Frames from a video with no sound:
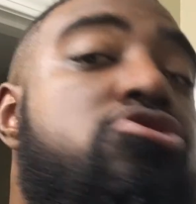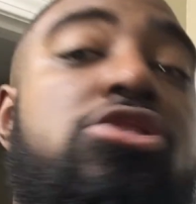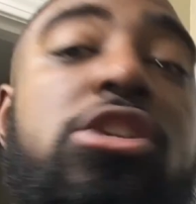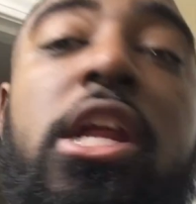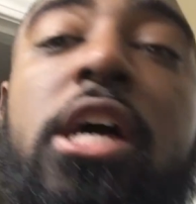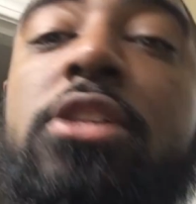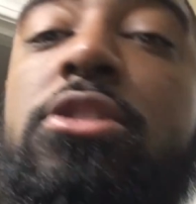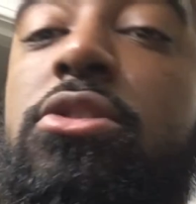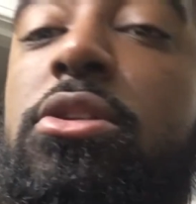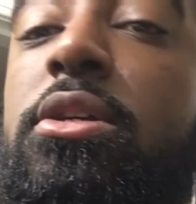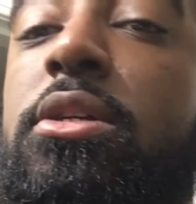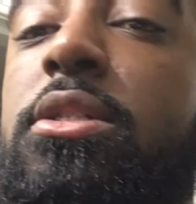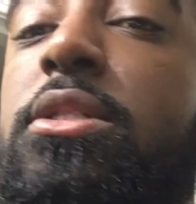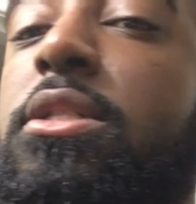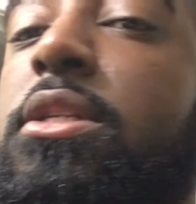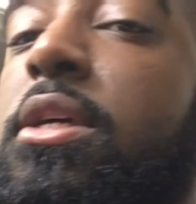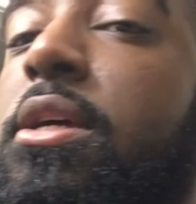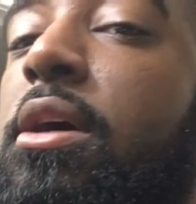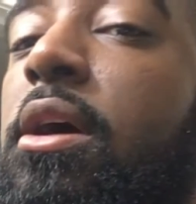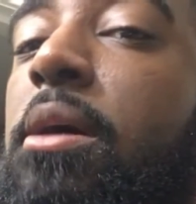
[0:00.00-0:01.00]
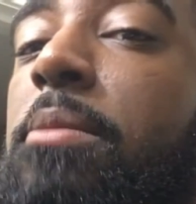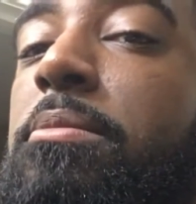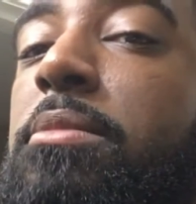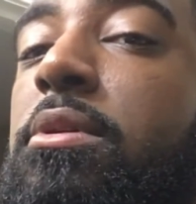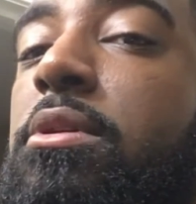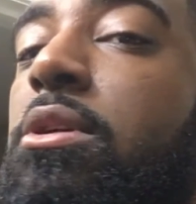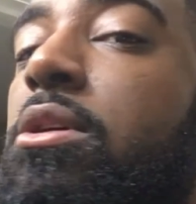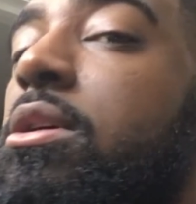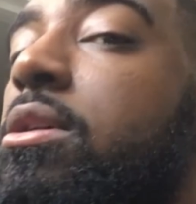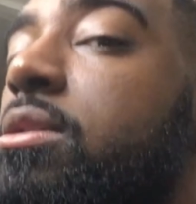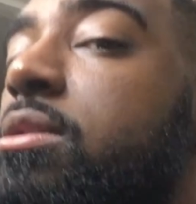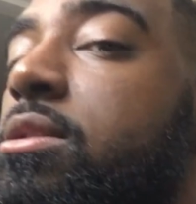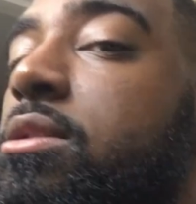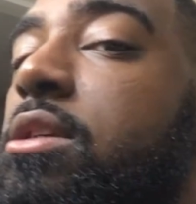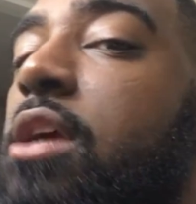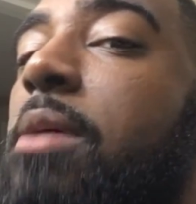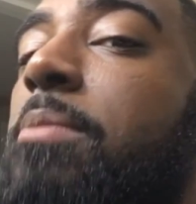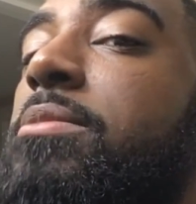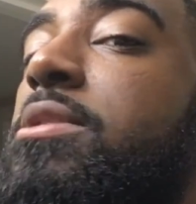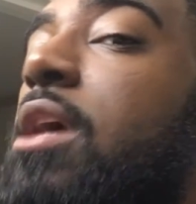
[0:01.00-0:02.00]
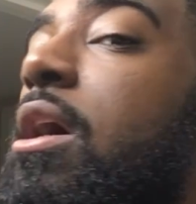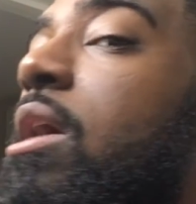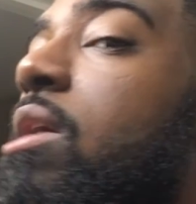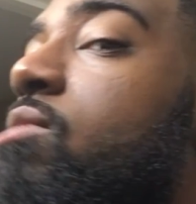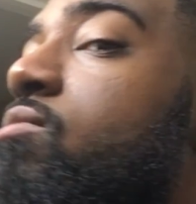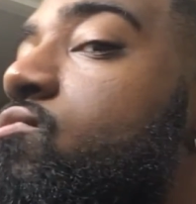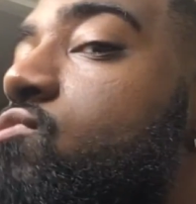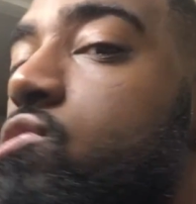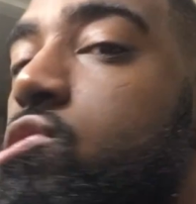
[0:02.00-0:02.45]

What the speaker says: And as you can see, this comes out